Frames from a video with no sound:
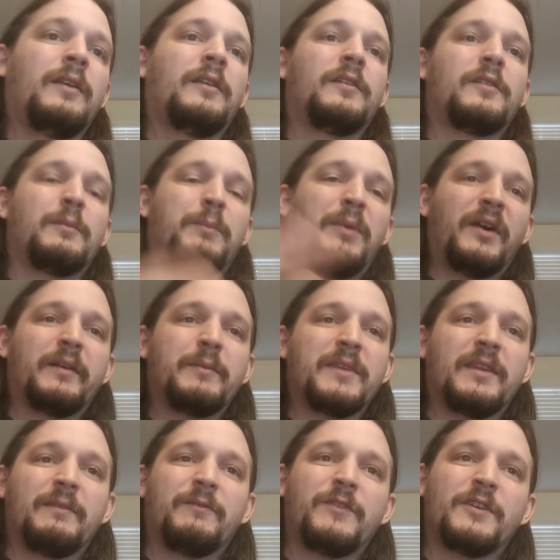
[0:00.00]
there's a part of me
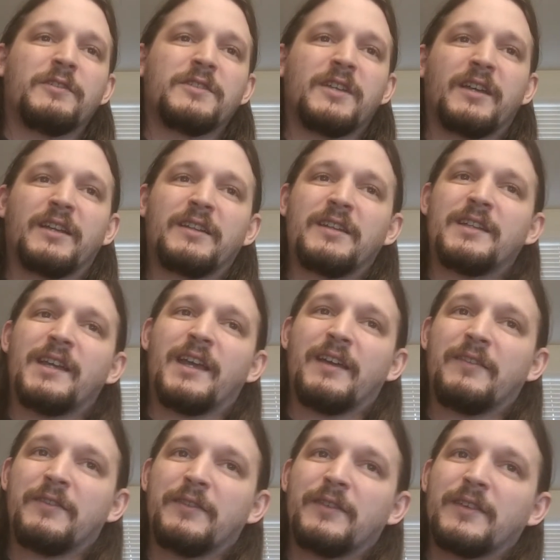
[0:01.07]
that feels like I need to
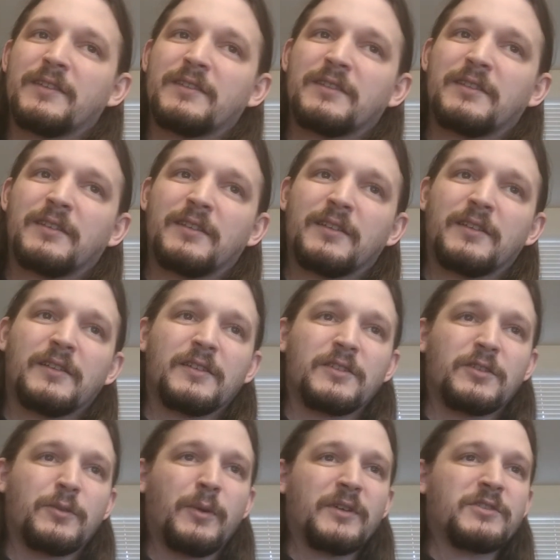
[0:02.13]
have this
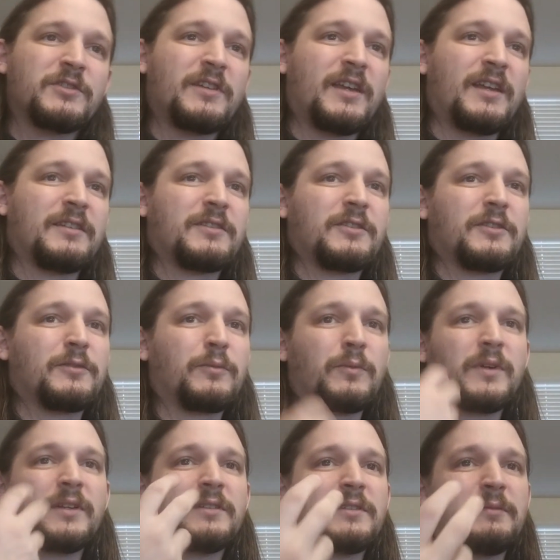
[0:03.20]
question answered.
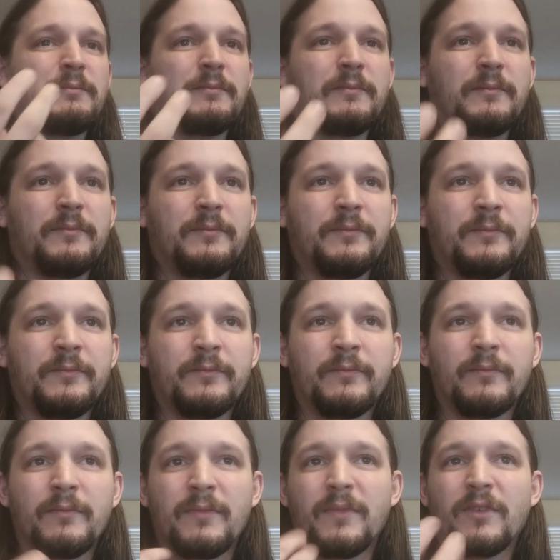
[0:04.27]
What does it
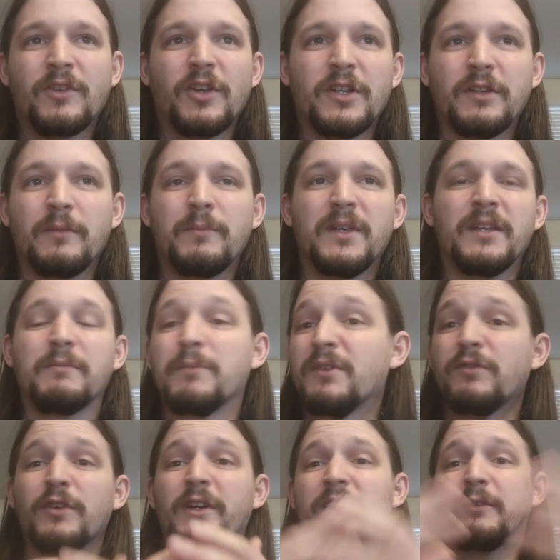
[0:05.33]
gender mean
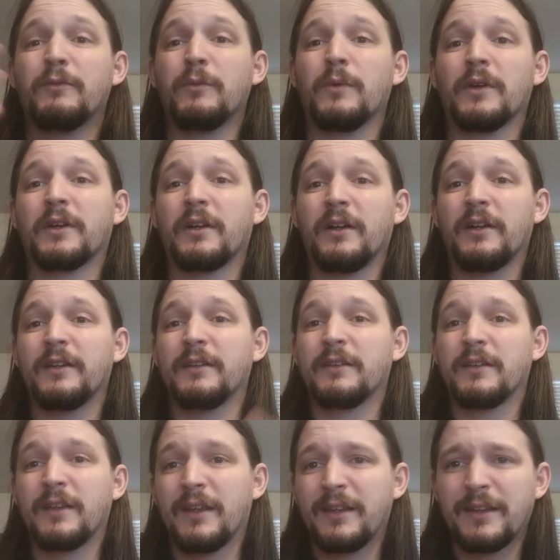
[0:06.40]
before I could work on
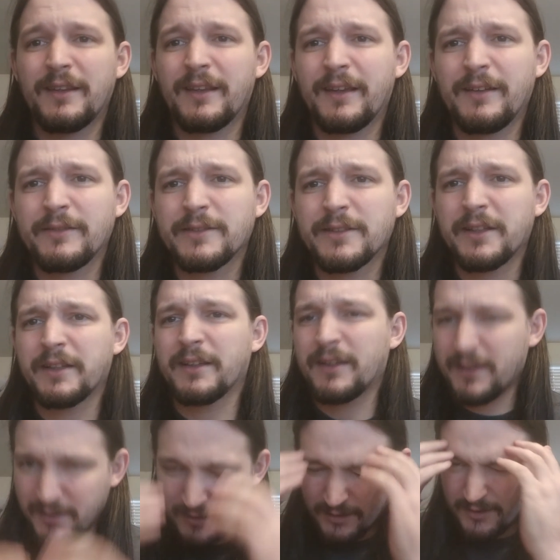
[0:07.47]
anything else? Like,
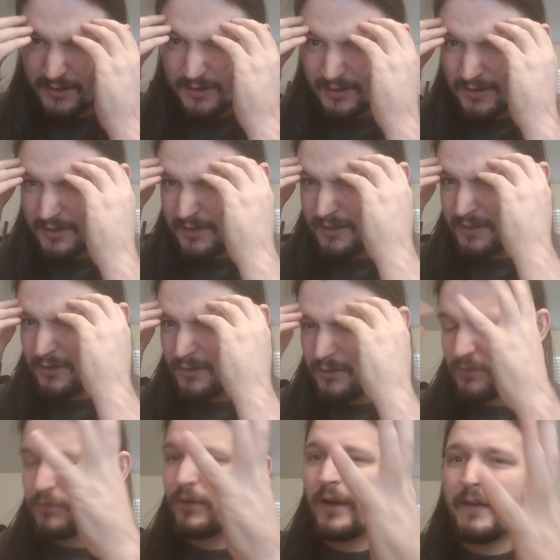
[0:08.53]
it
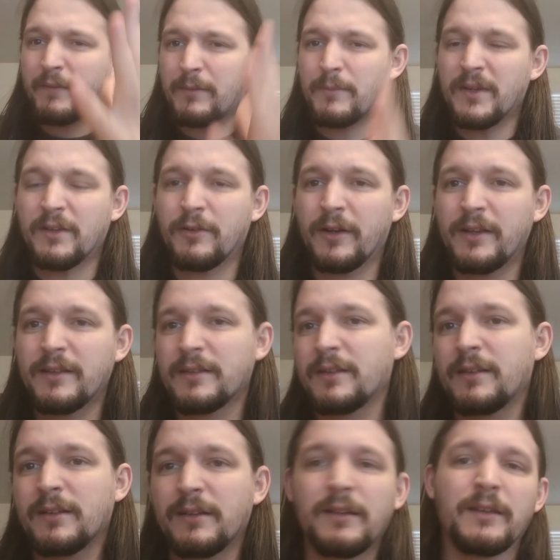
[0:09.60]
drives me
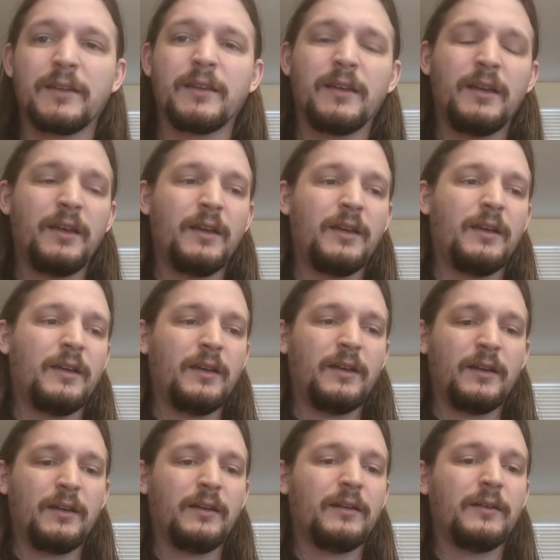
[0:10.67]
crazy. Like,
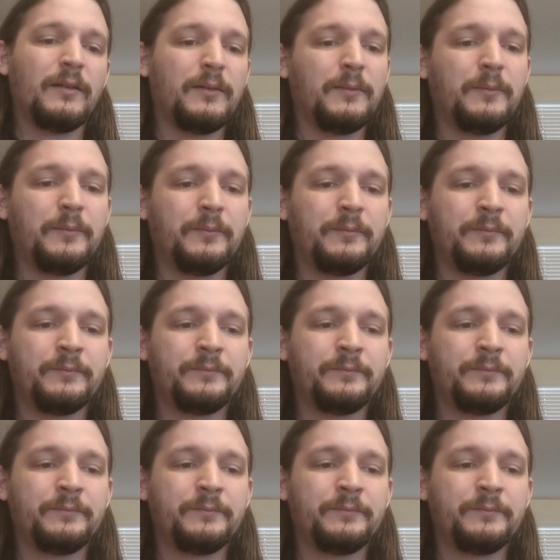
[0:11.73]
and